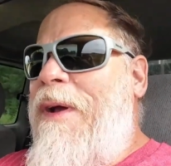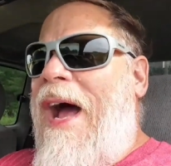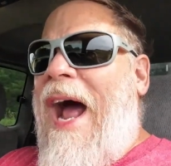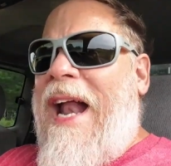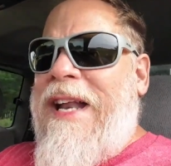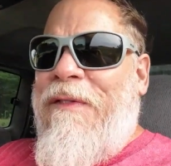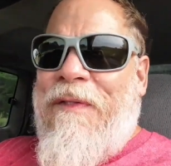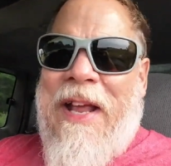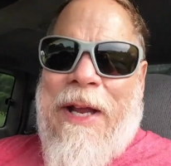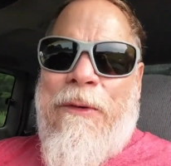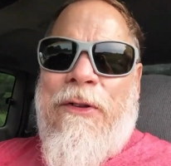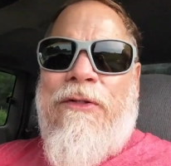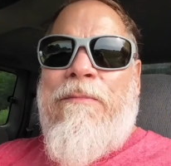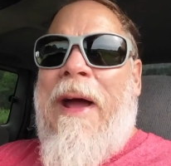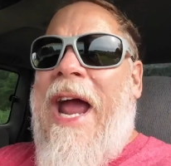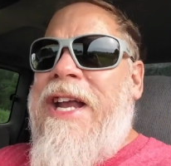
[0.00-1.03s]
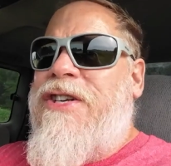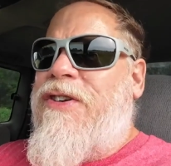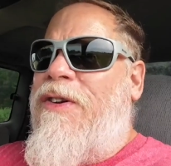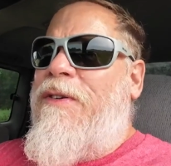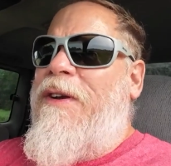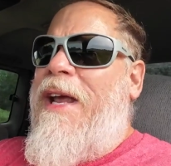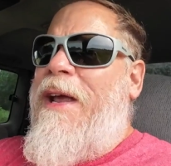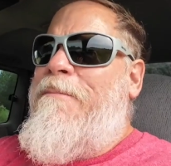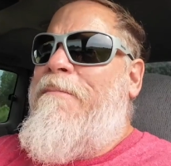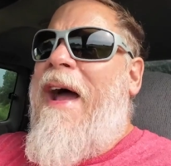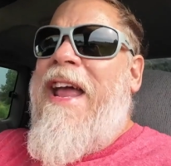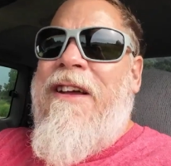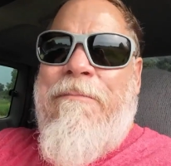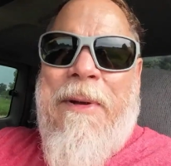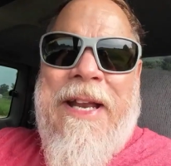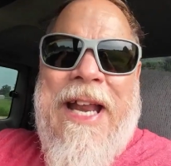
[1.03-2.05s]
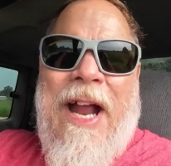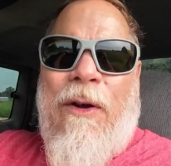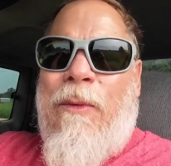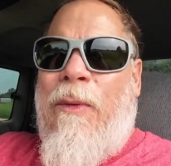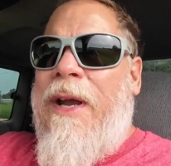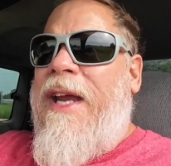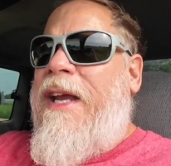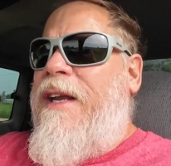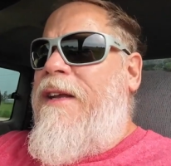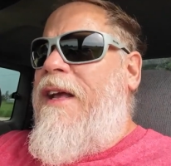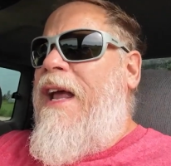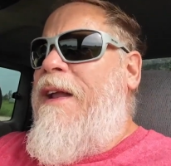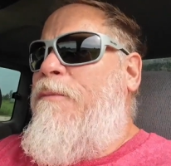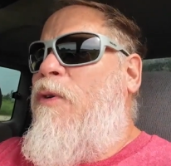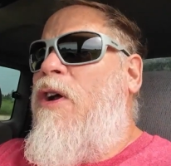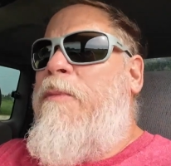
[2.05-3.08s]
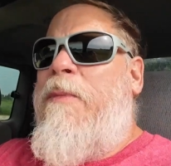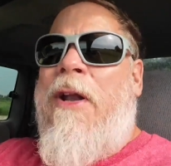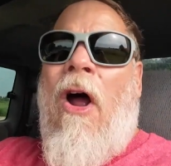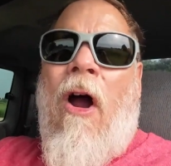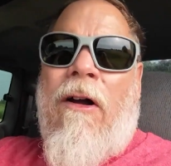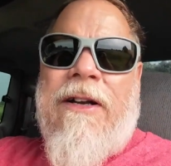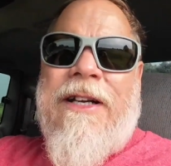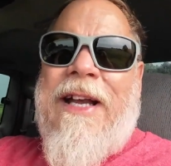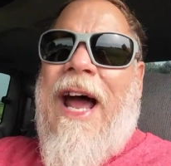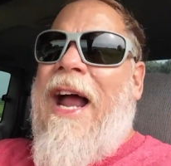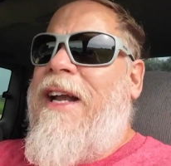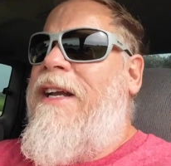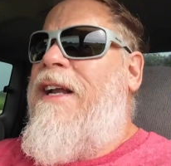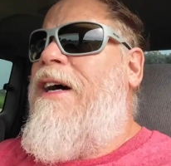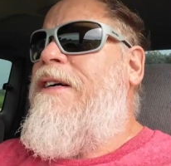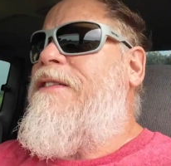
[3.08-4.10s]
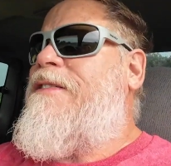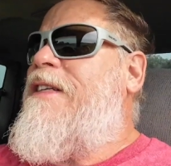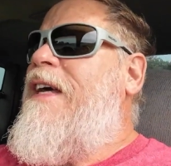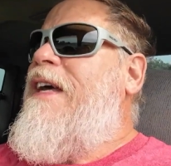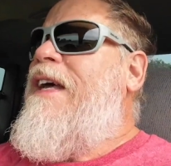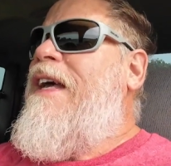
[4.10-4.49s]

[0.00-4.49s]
I didn't think it was major. It may have been that reed. It would have been hard to diagnose.